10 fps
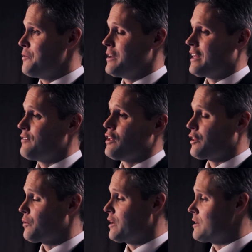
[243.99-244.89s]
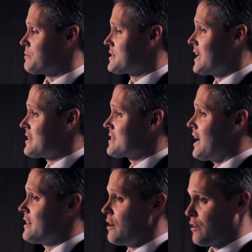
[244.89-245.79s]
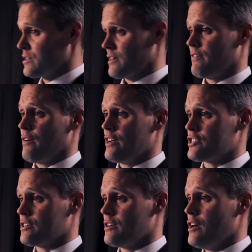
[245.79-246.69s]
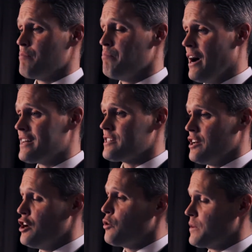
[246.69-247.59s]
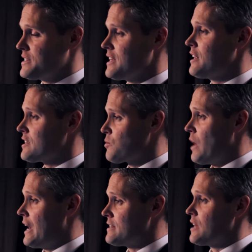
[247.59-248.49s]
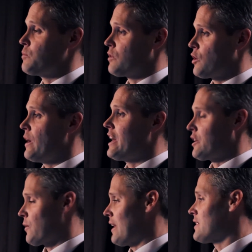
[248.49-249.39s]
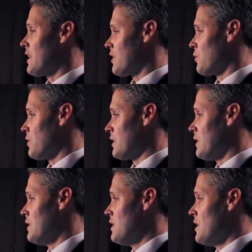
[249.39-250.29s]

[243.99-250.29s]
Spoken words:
We didn't give you the authority to set aside the Articles of Confederation, but we see that it's wise and we'll go ahead and grant that authority.